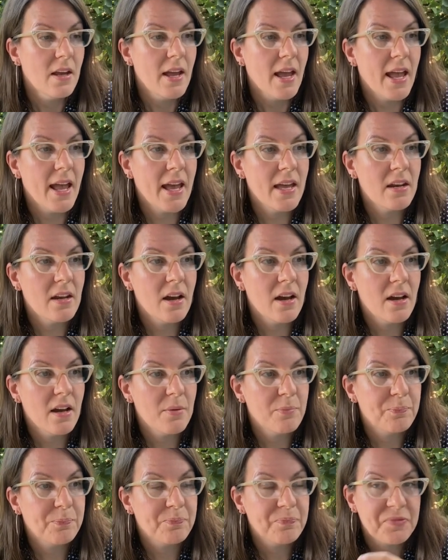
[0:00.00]
And
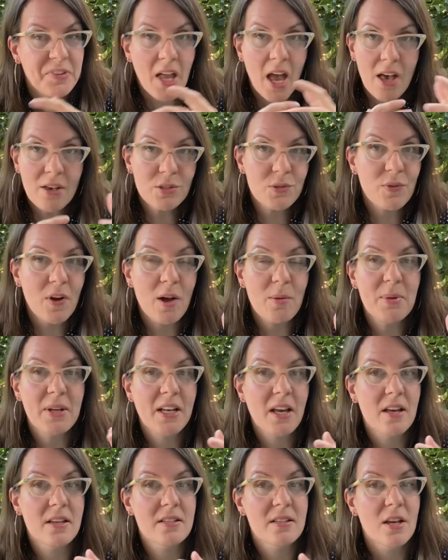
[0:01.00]
Hausfrau
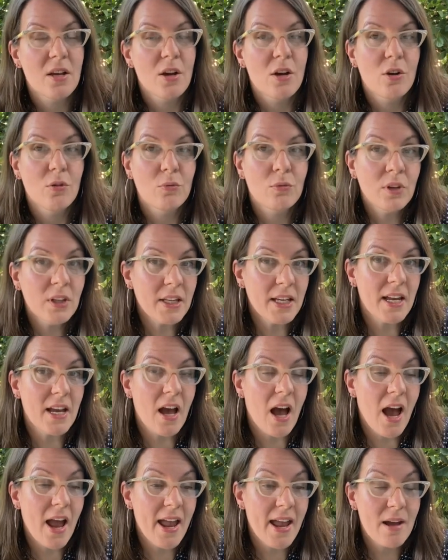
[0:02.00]
because really
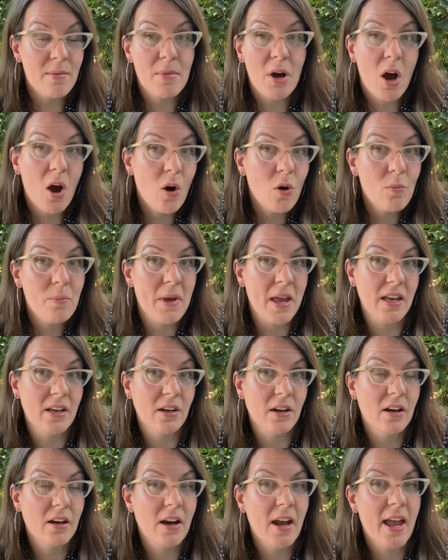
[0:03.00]
I am a
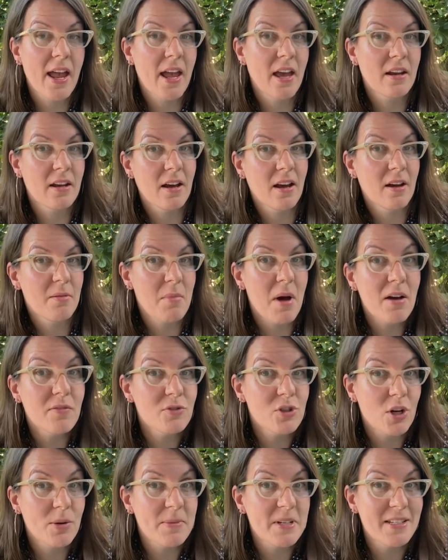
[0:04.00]
homemaker and of
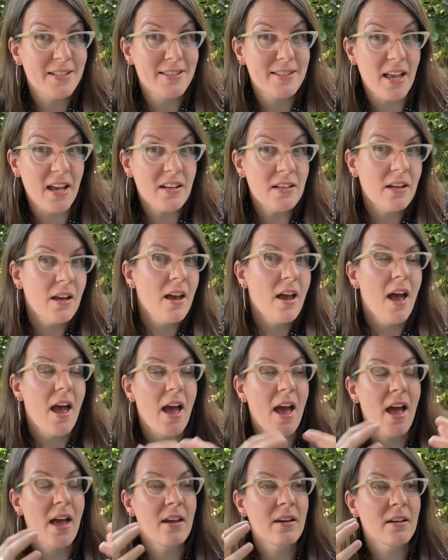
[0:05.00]
German descent,
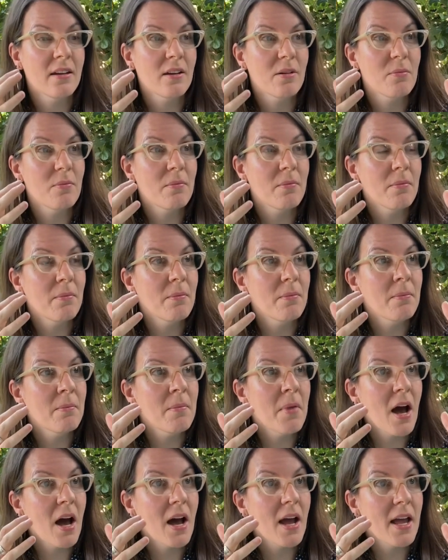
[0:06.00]
and
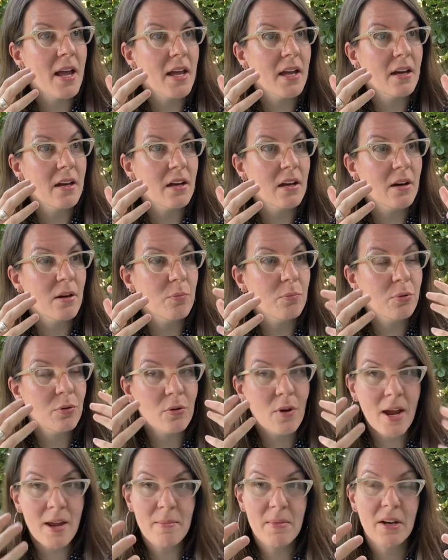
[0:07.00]
my
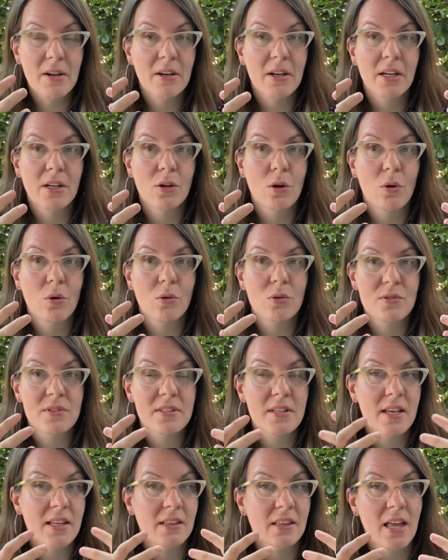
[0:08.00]
primary
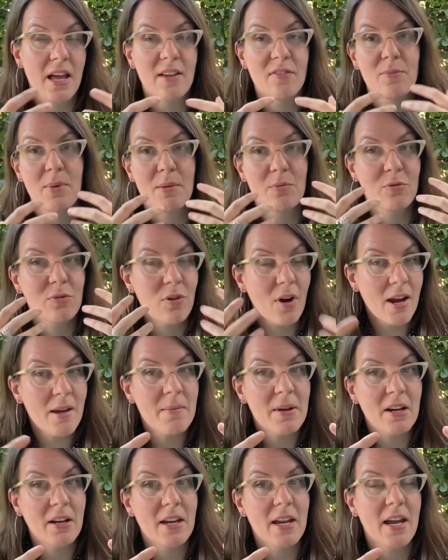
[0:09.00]
goals in life, my
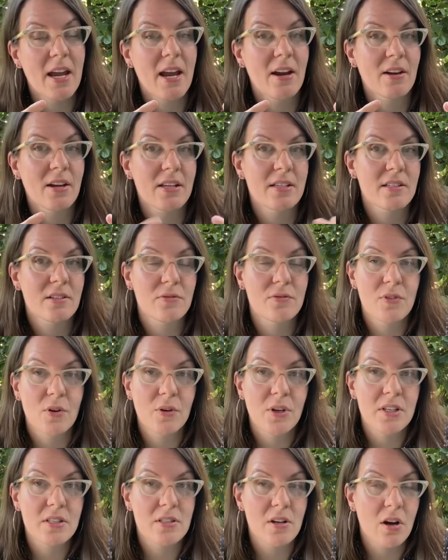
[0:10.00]
primary areas of
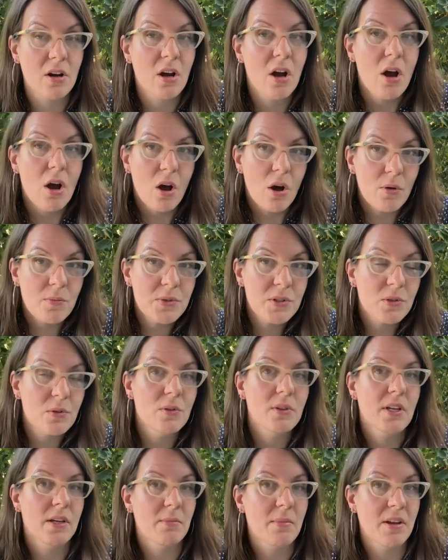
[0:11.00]
focus are
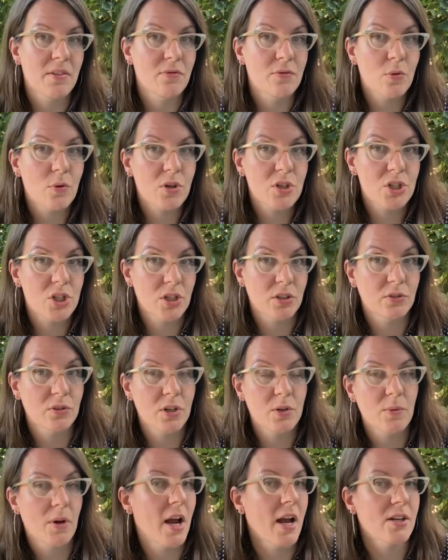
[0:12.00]
homeschooling my four
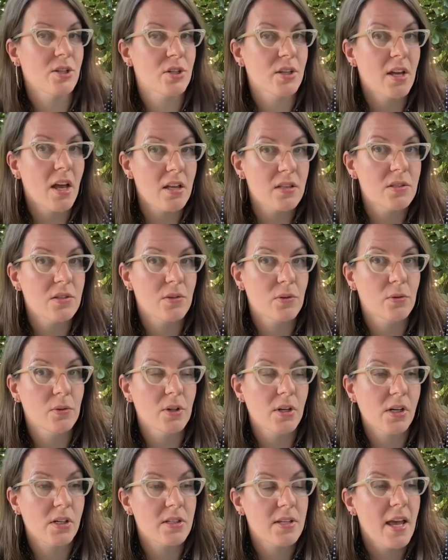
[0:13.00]
children, we're actually
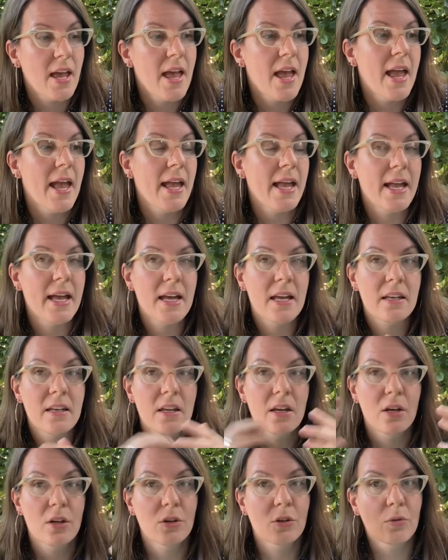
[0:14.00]
unschoolers, and
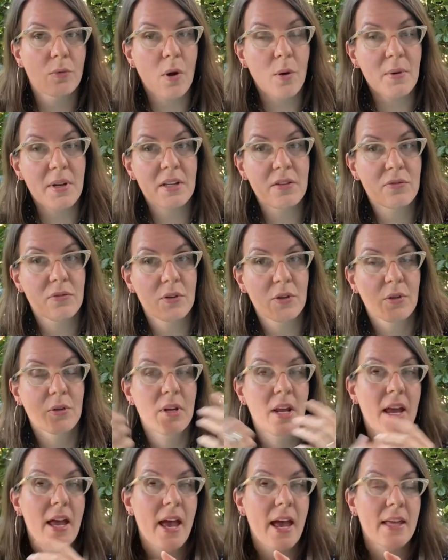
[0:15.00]
growing
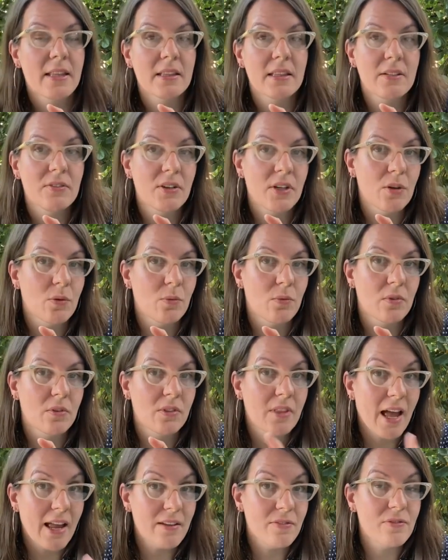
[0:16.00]
food and living a
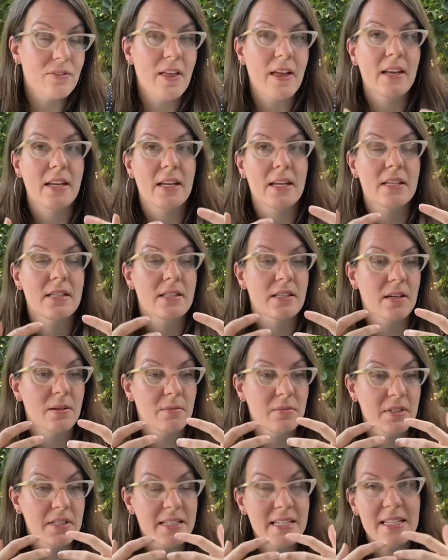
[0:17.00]
life that is
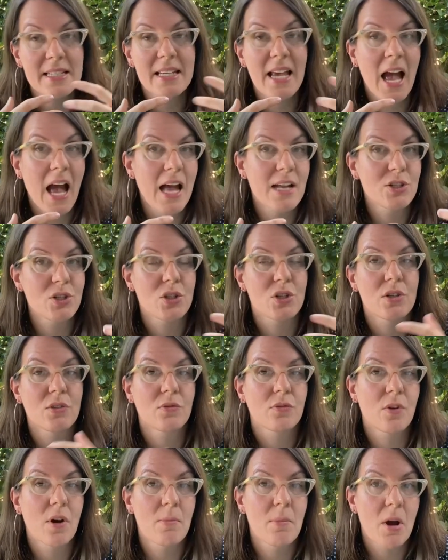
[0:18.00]
detached
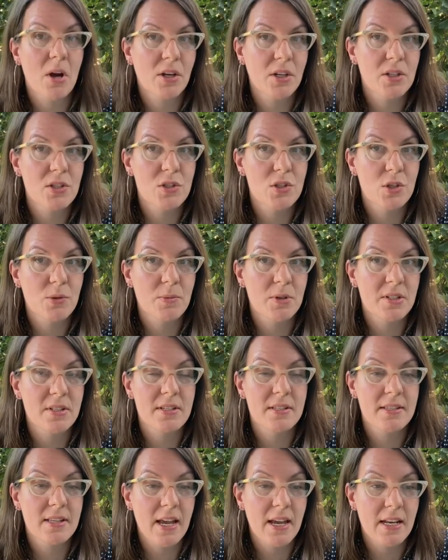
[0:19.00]
from our consumer
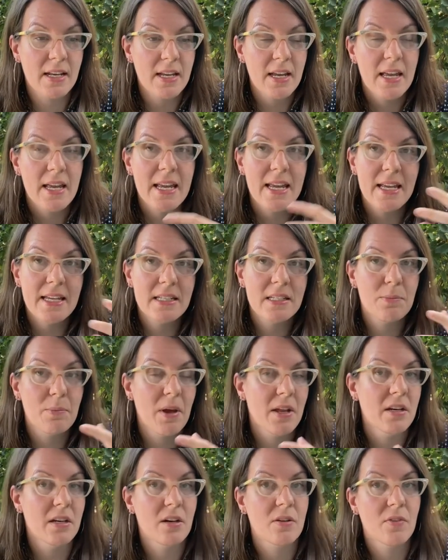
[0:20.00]
society,
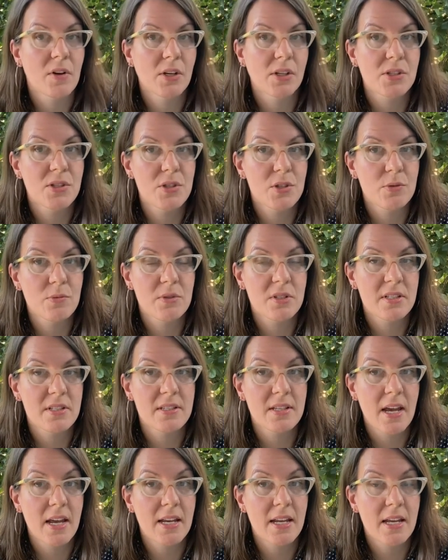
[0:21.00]
independent of our consumer
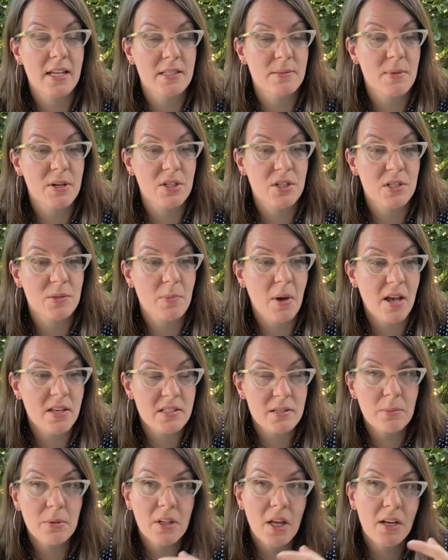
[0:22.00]
society as much as
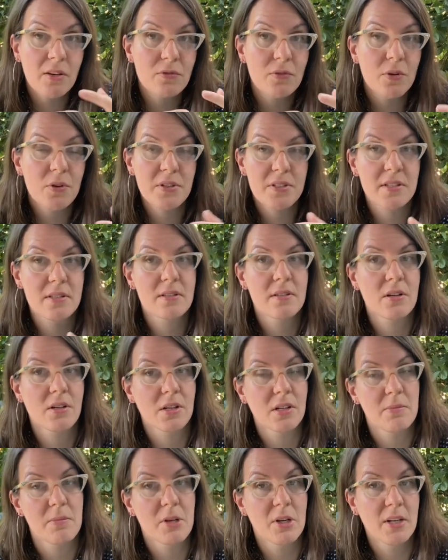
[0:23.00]
possible, and focuses on
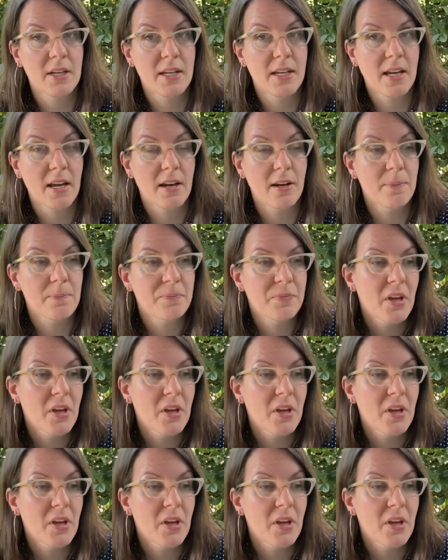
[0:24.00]
community care.